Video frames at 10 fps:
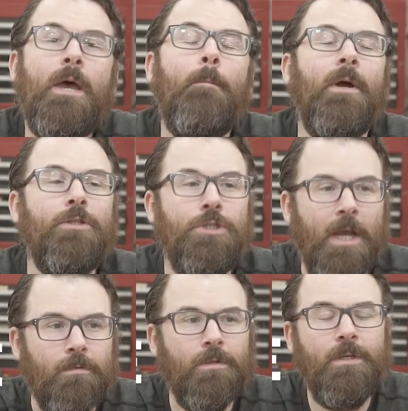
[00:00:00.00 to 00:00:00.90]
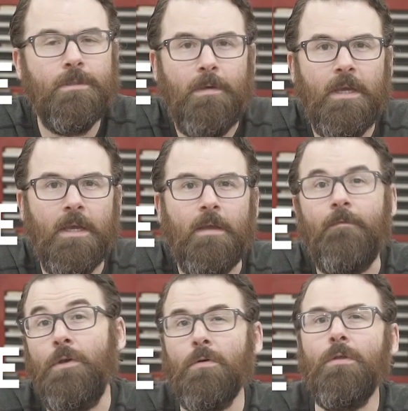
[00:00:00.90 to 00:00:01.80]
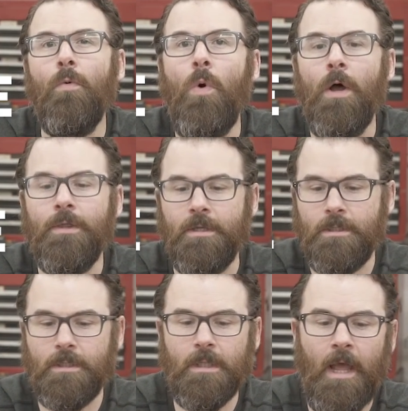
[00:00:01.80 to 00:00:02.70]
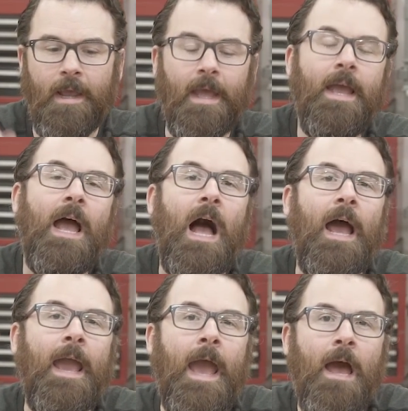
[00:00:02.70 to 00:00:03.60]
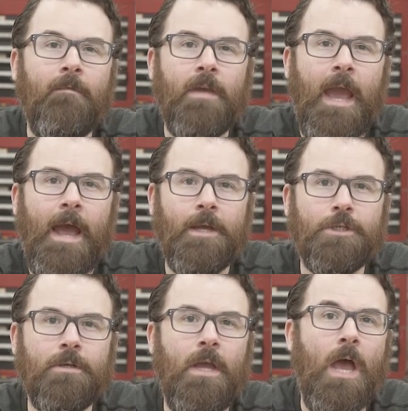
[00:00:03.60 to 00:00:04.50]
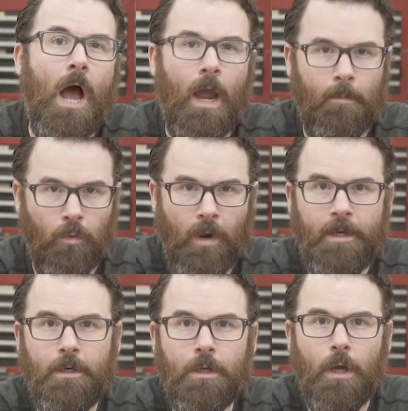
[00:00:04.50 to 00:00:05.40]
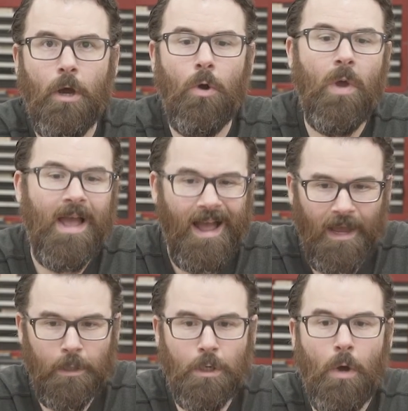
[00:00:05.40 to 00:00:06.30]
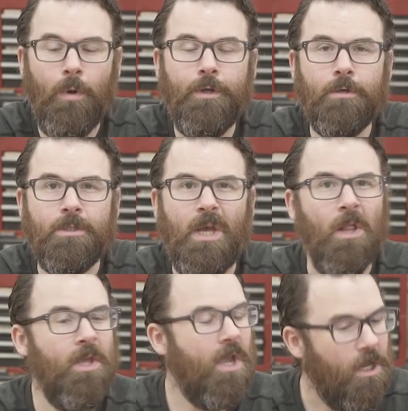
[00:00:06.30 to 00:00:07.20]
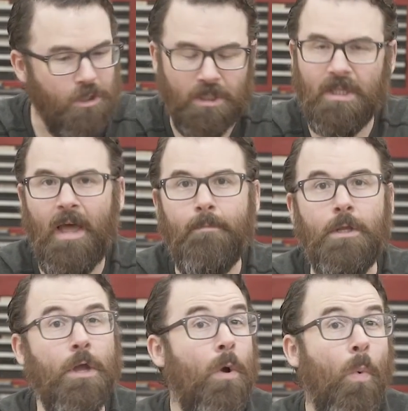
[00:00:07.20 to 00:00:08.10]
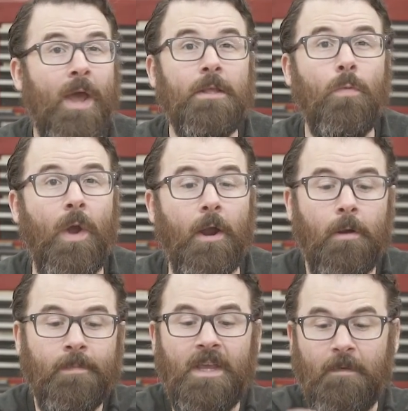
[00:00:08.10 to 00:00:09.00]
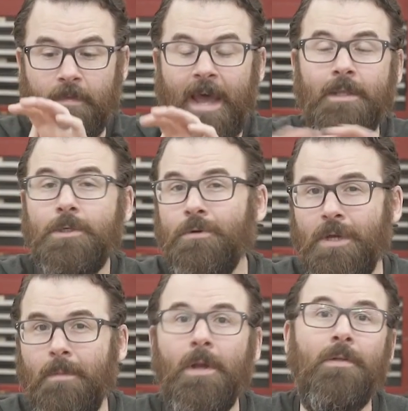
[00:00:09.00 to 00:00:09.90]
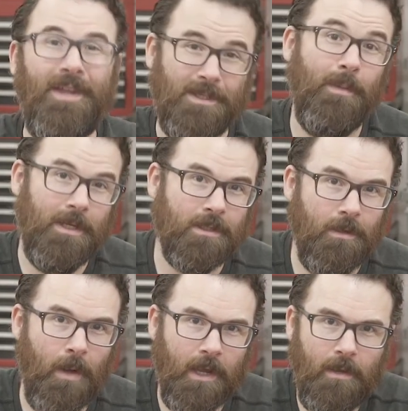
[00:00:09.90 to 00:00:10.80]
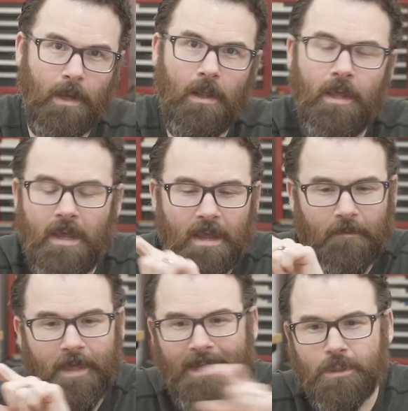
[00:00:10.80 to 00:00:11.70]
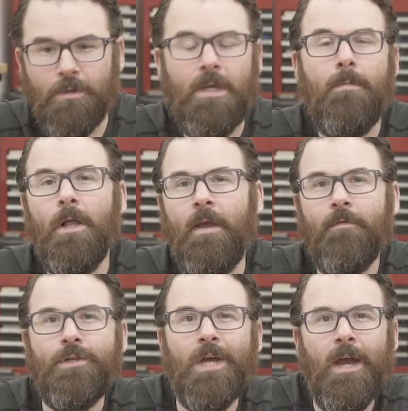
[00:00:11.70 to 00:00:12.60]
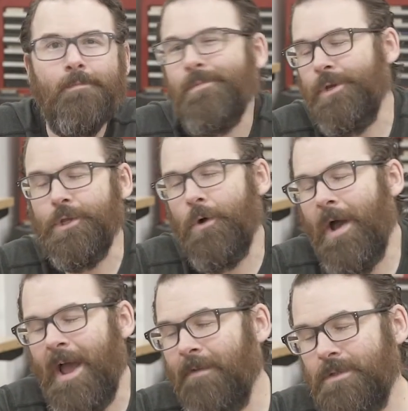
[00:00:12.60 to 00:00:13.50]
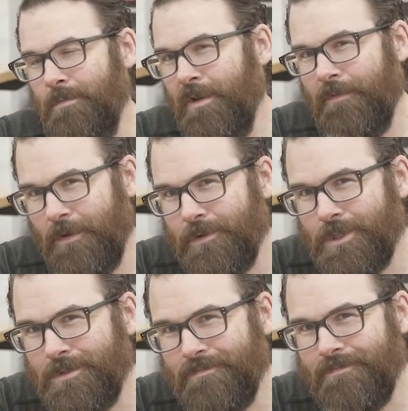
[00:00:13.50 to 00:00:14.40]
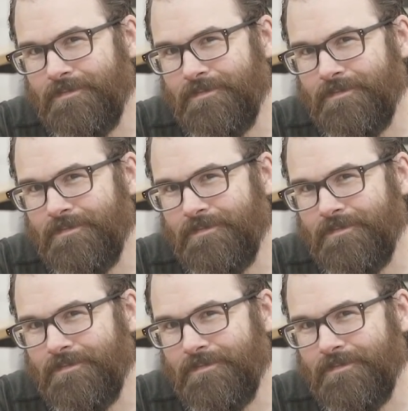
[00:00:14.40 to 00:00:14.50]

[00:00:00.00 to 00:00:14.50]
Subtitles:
but generally speaking, if you're the one that's just like, I have cash, I'm ready to go, I know what you're selling, just let me know when and where. If that is your email, that's basically my email. If that's your email every time, you don't have to be first.